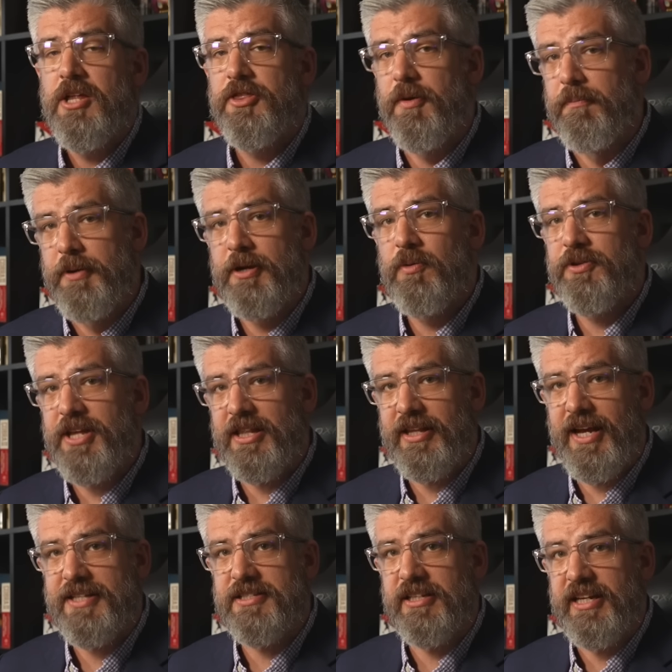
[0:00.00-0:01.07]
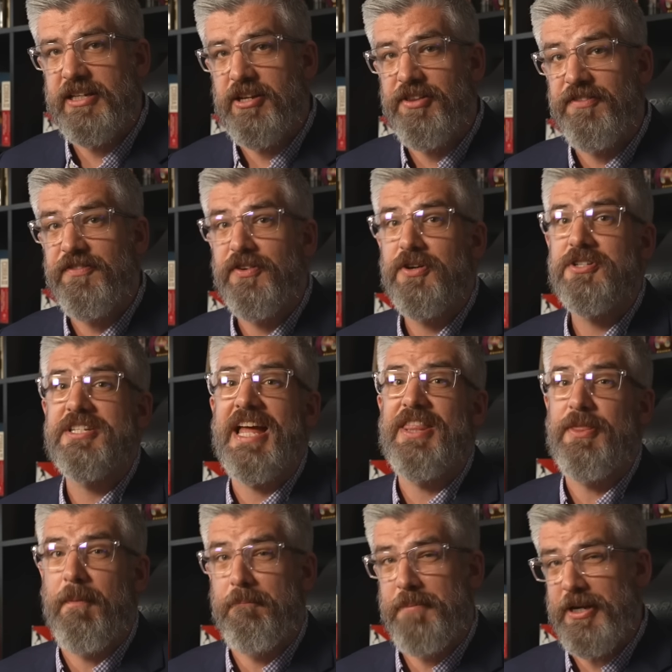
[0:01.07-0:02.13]
The big one that lands at the end of the first
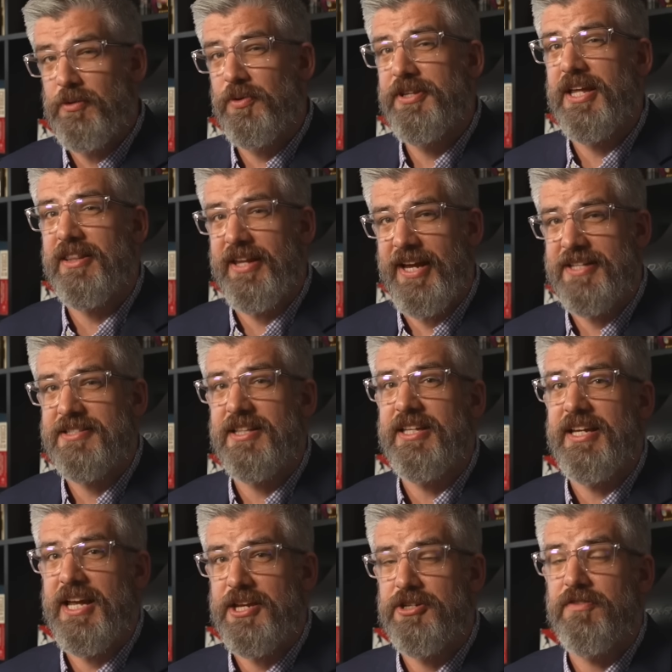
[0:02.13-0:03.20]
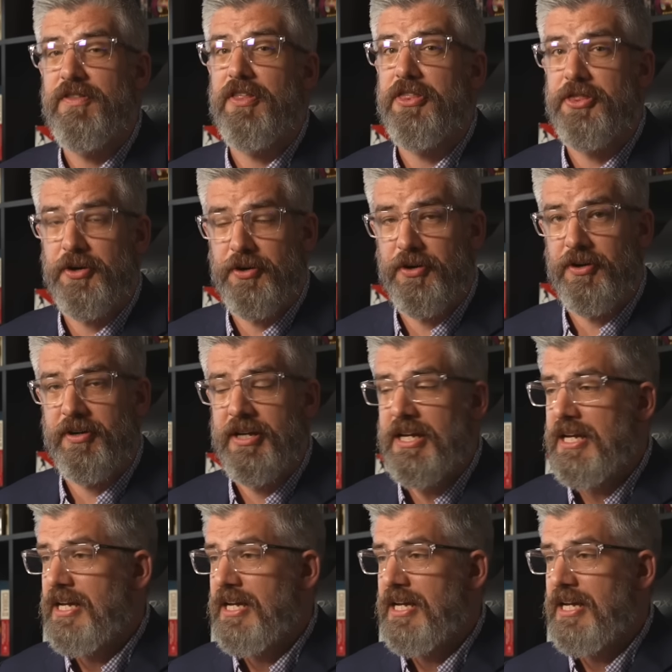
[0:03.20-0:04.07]
and the big one that lands at the end of the third.